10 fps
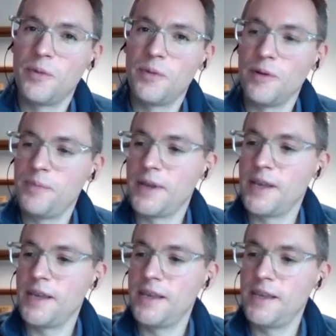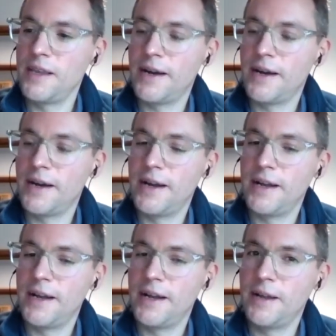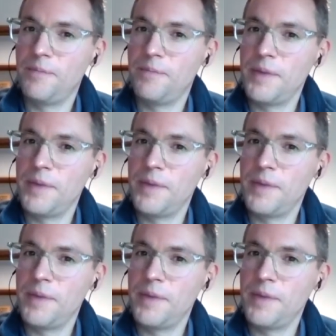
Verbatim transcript: probably be uh,